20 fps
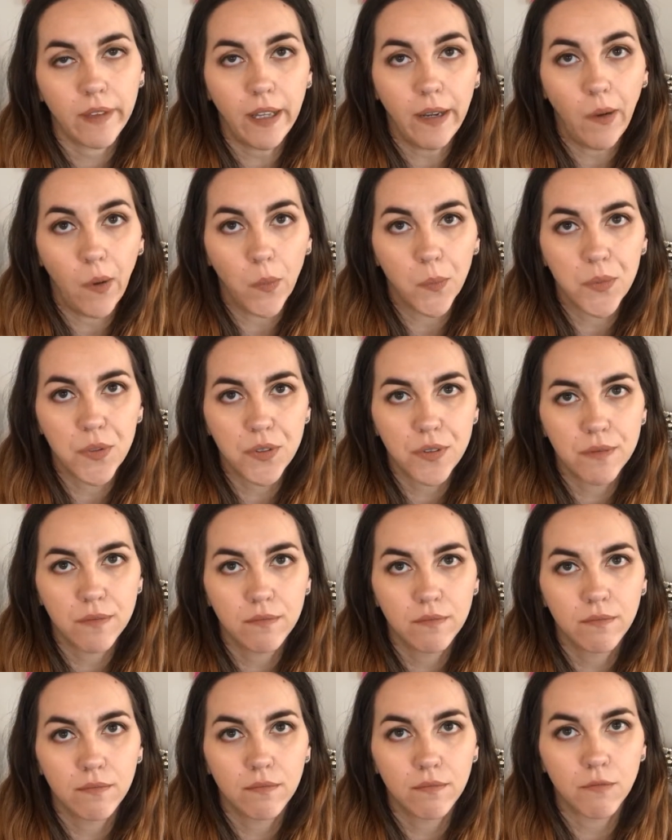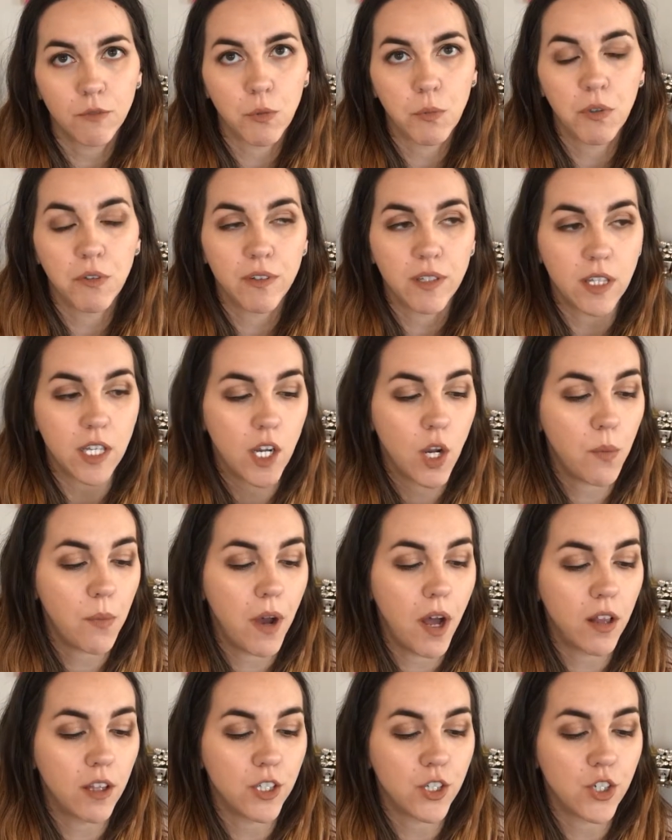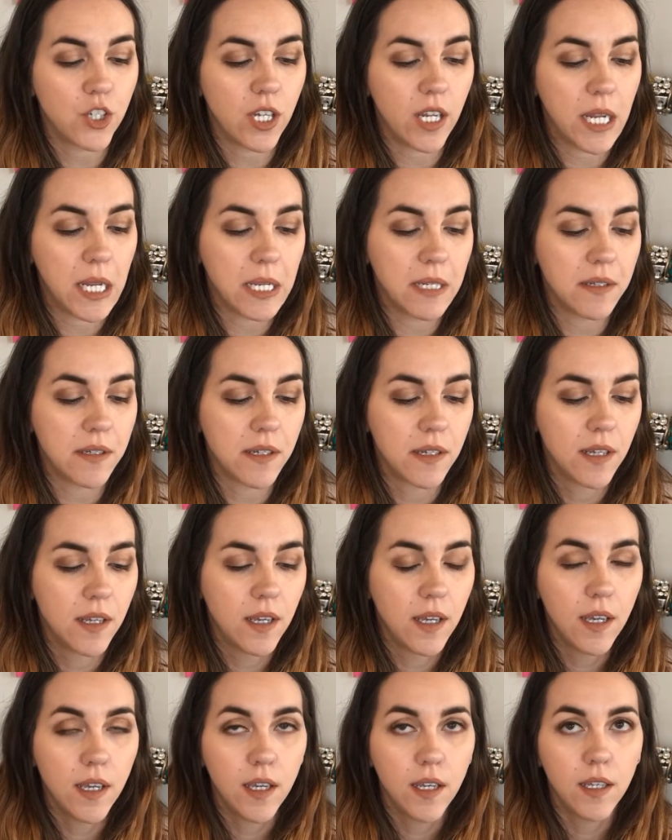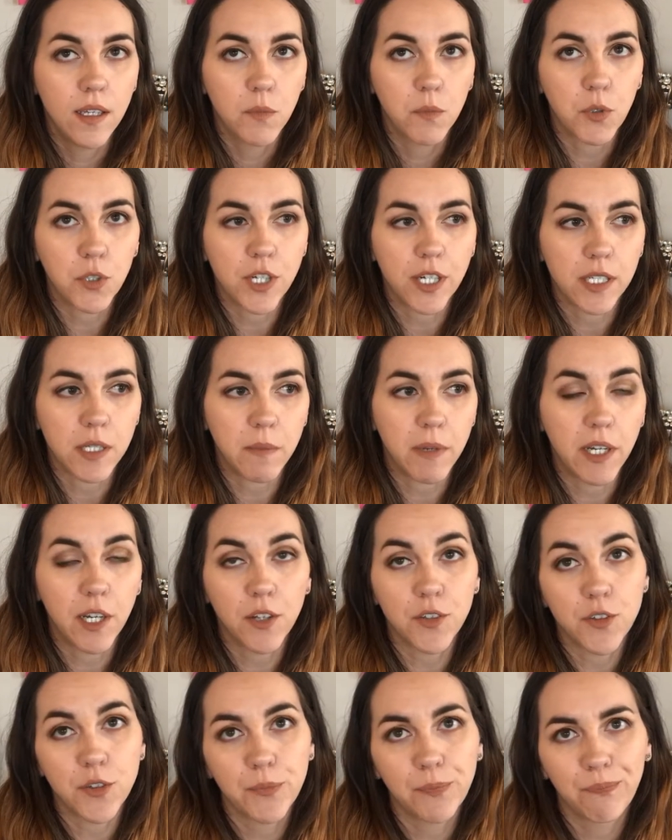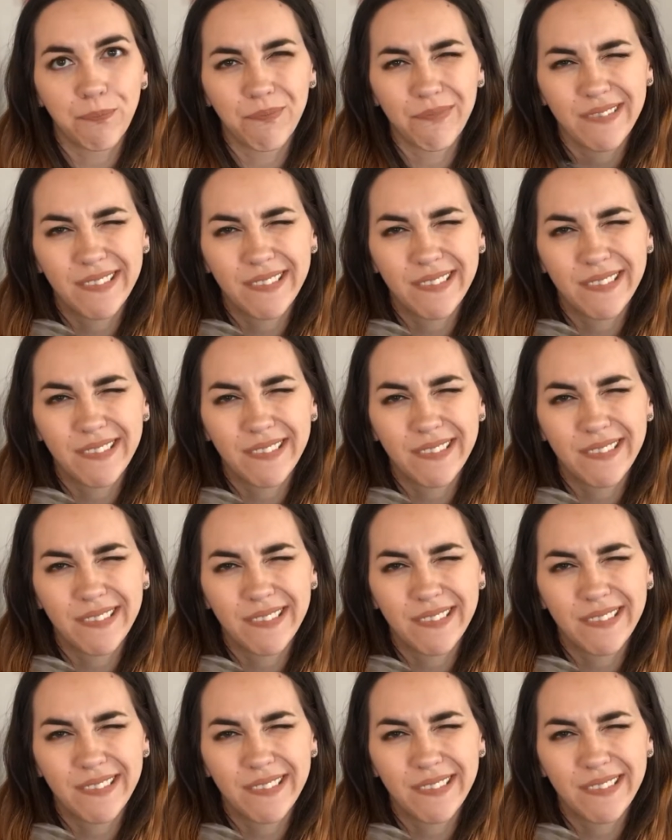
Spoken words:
it helps removing the nail polish and protecting my nails.